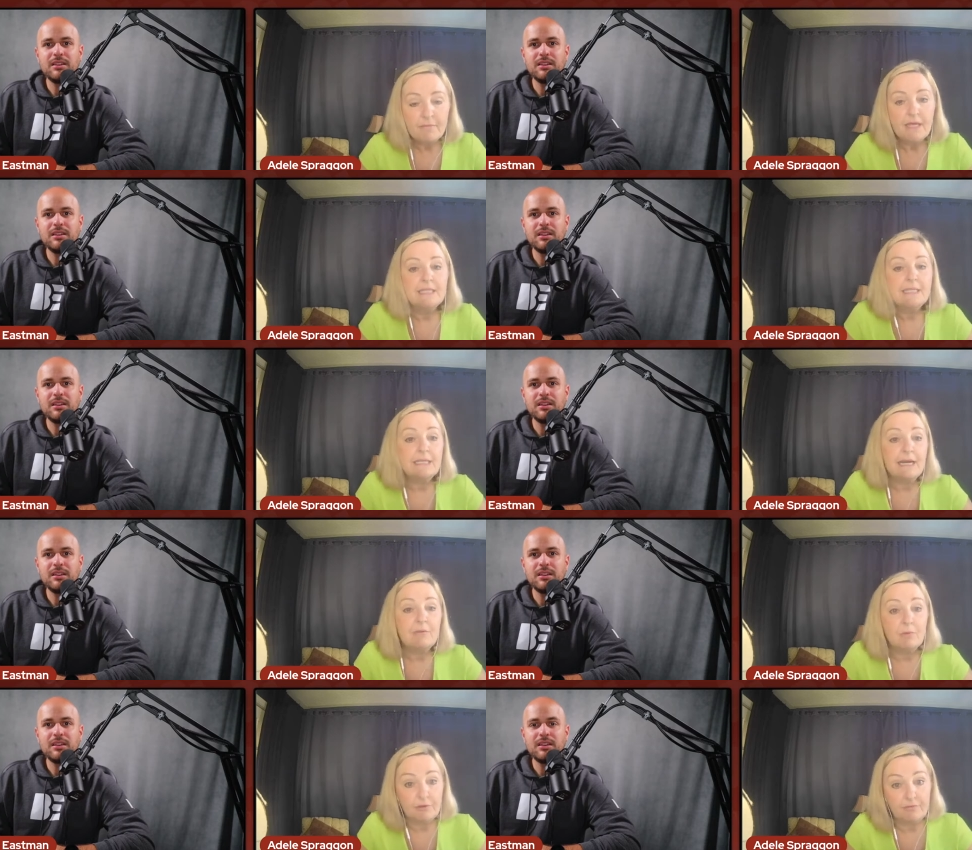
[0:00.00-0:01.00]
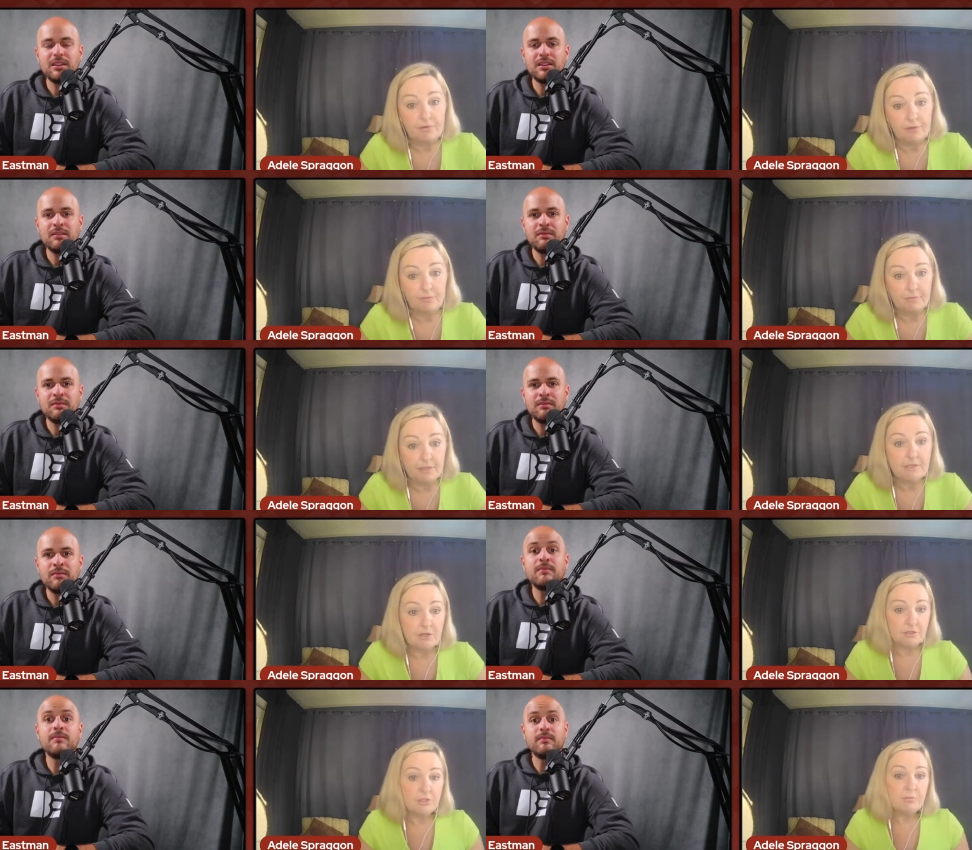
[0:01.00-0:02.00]
Speaker 1: did that work for you as an
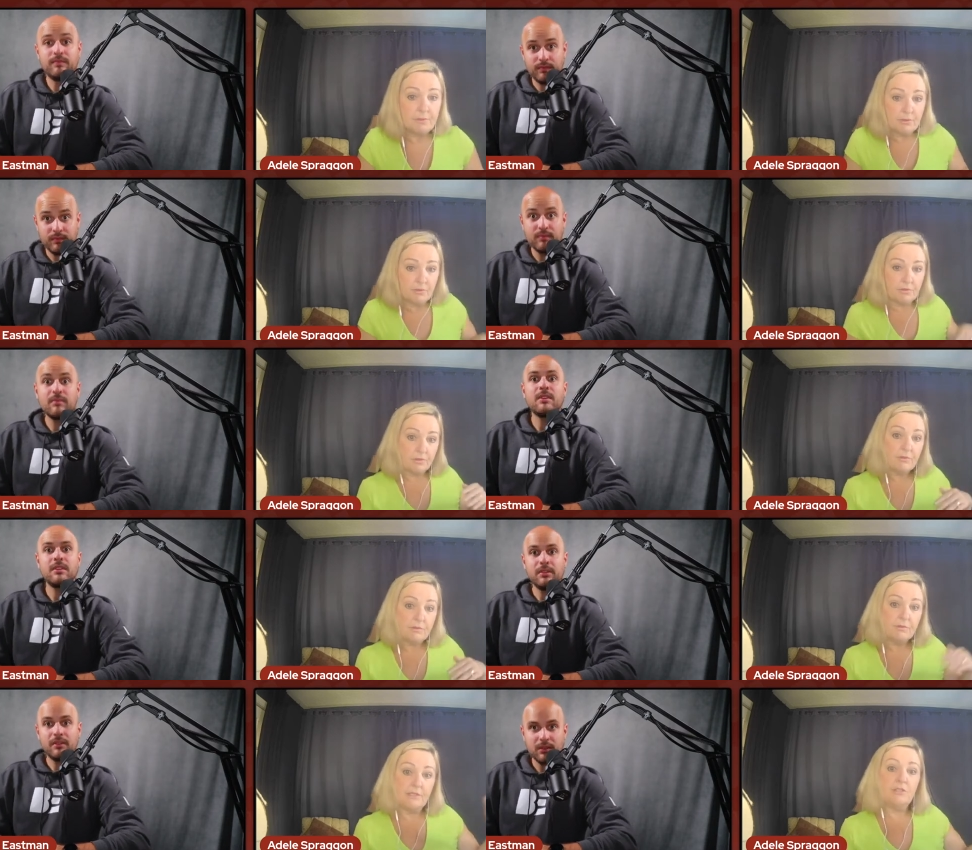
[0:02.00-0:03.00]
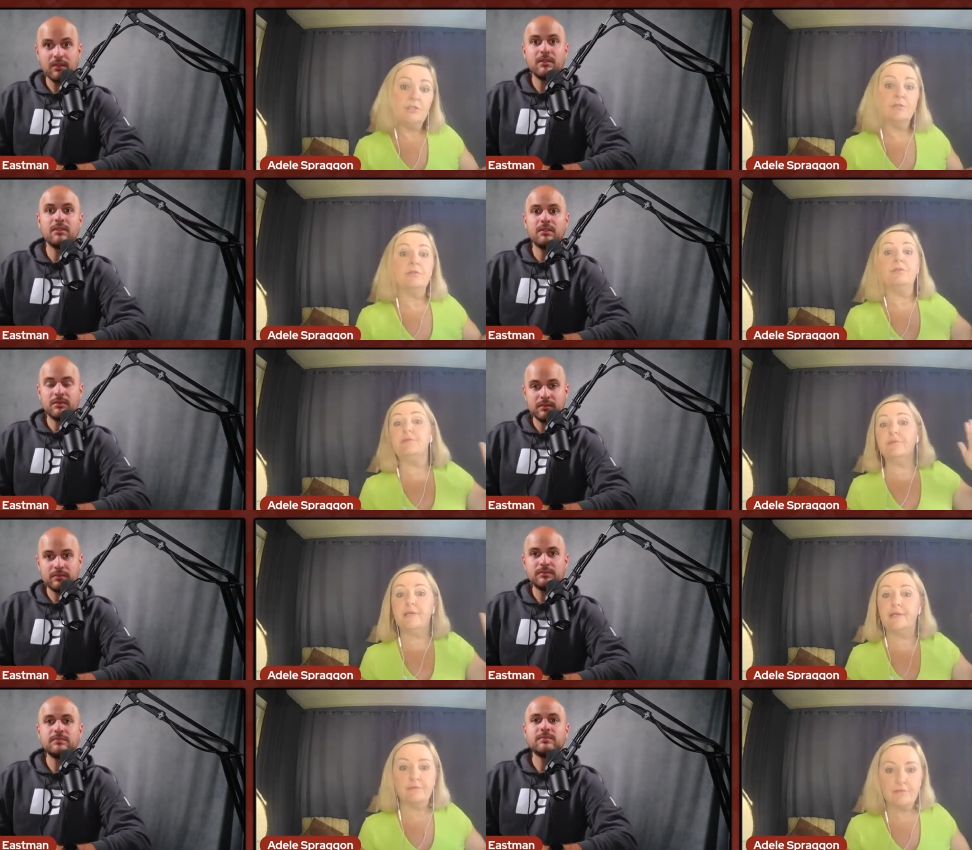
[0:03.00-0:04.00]
entrepreneur did your
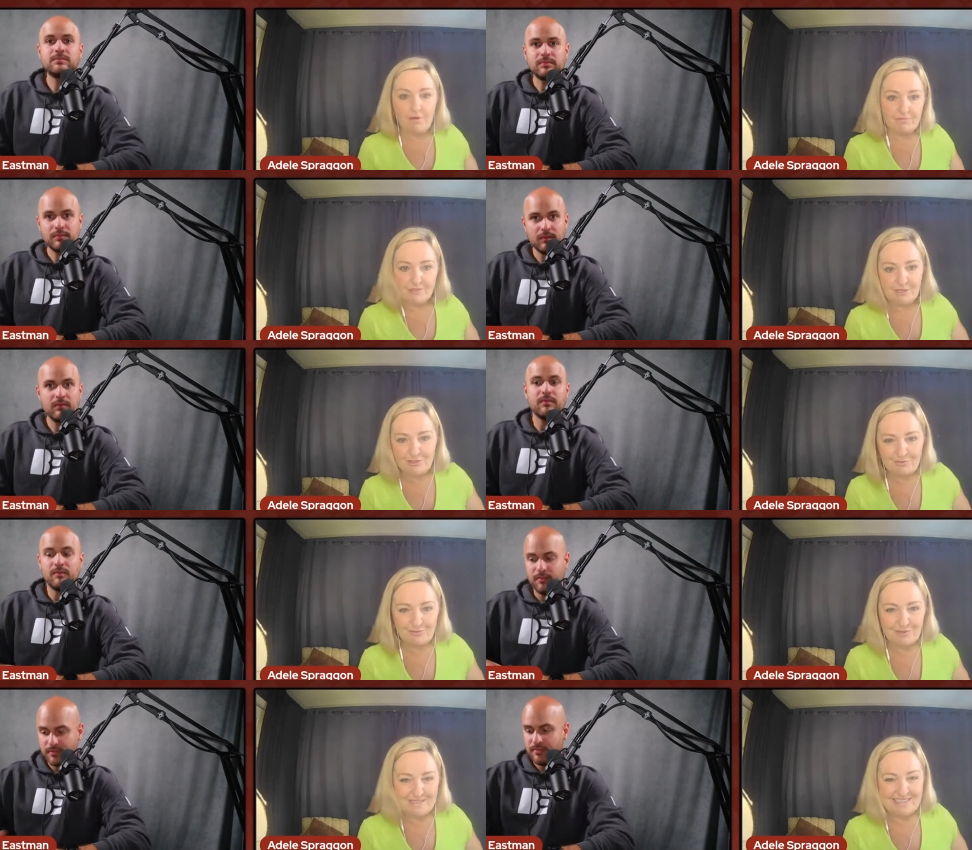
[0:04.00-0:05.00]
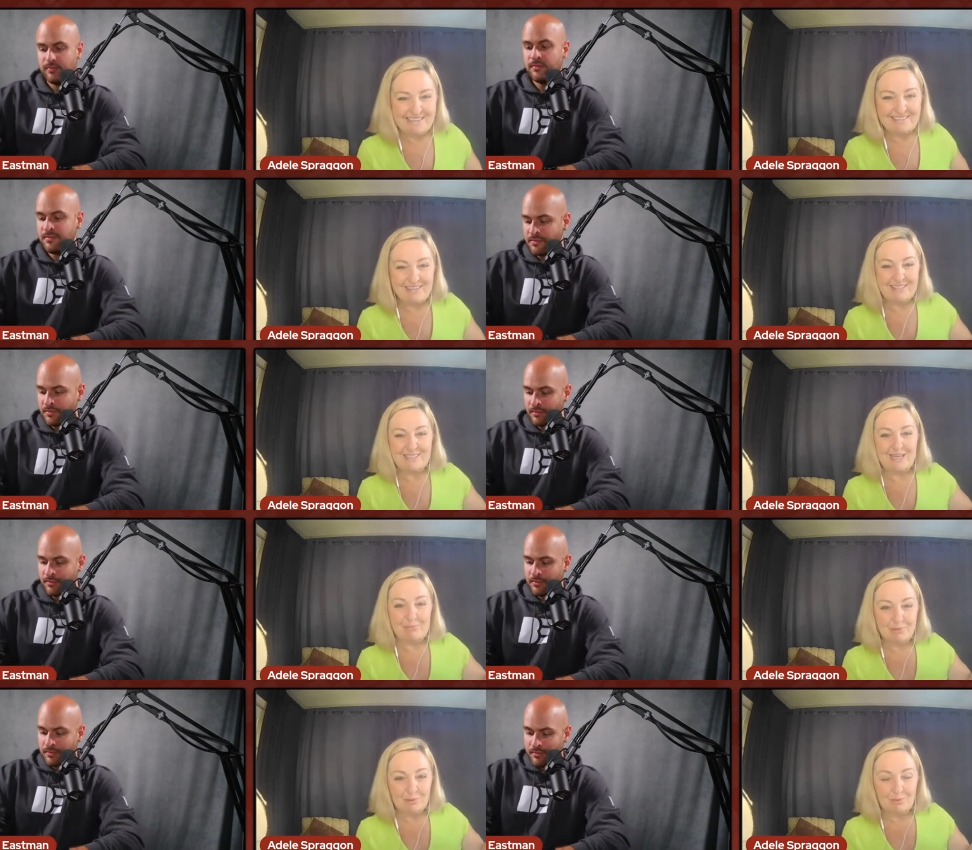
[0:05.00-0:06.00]
sales conversation for exa
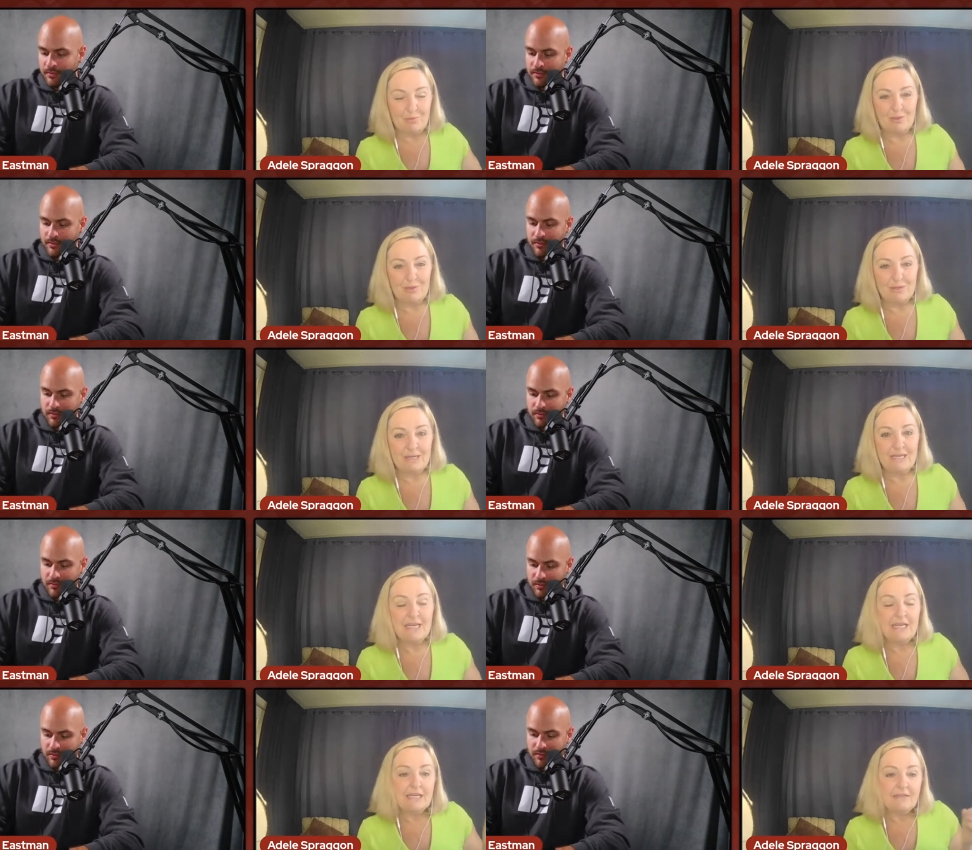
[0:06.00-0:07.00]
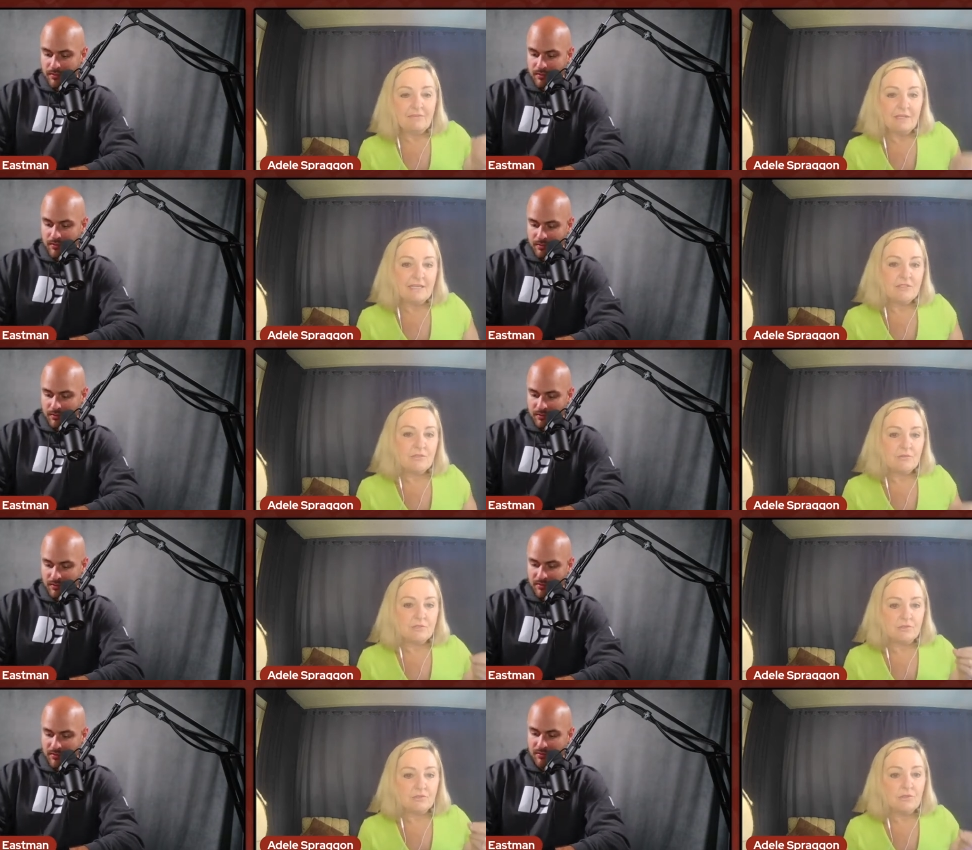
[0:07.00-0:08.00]
example work and if the answer
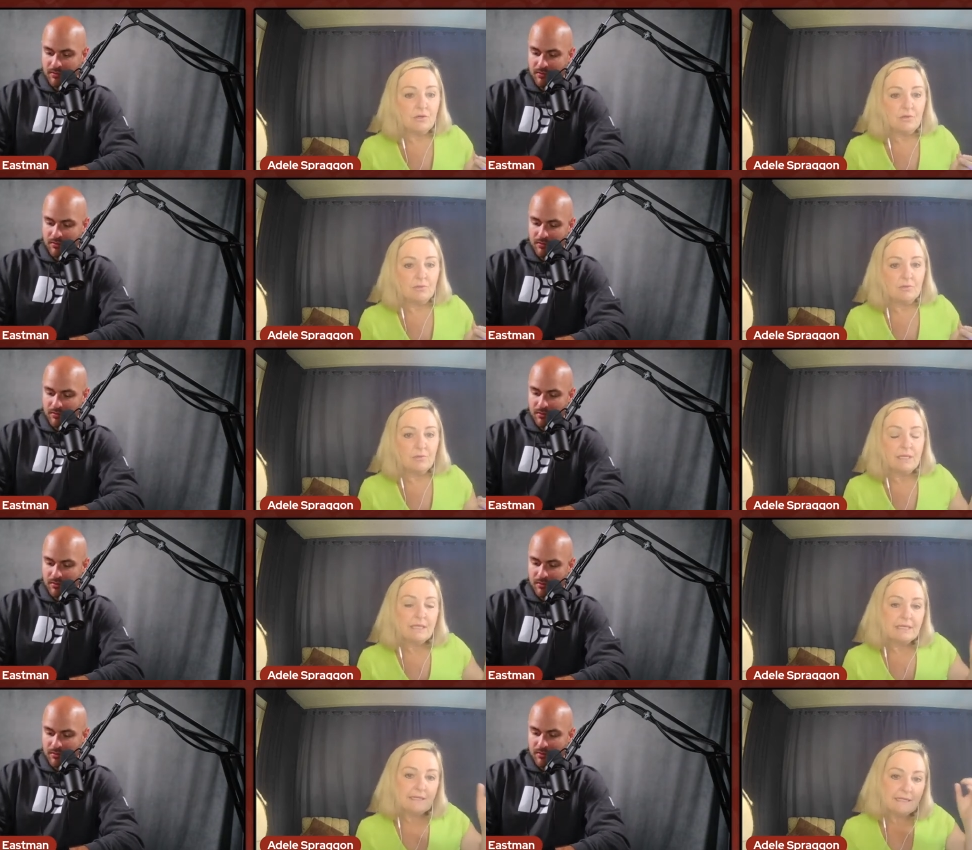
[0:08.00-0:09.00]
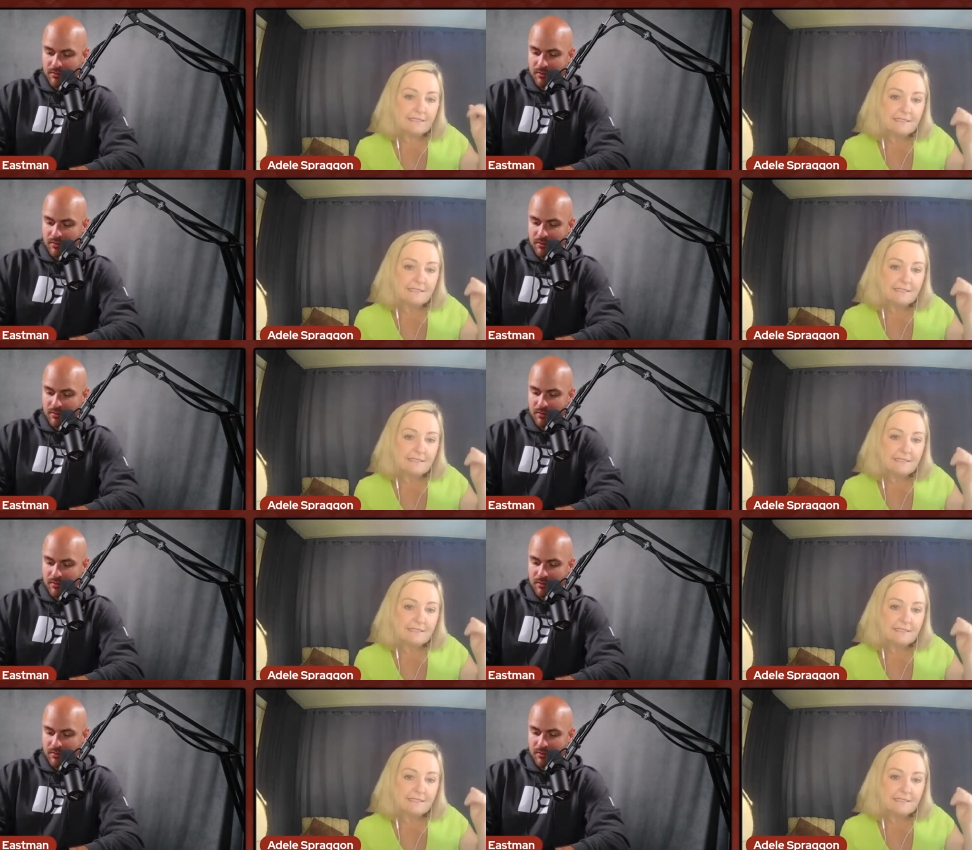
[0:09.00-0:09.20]
is no then let's